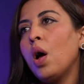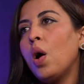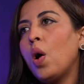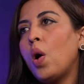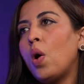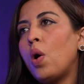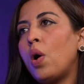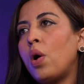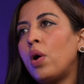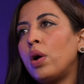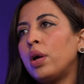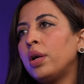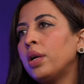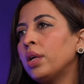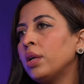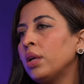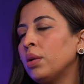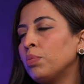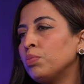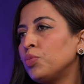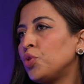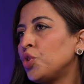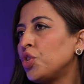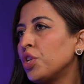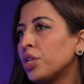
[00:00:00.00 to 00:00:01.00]
or
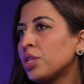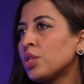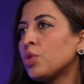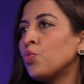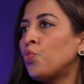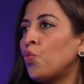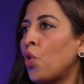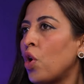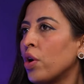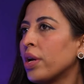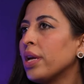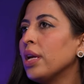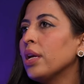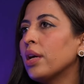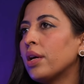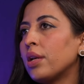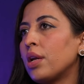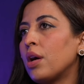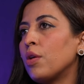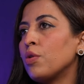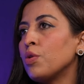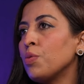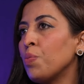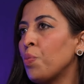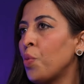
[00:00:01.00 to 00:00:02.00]
just walking
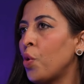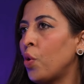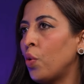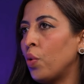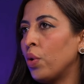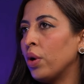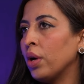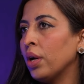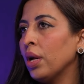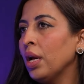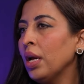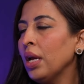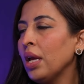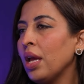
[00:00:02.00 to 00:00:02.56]
around more.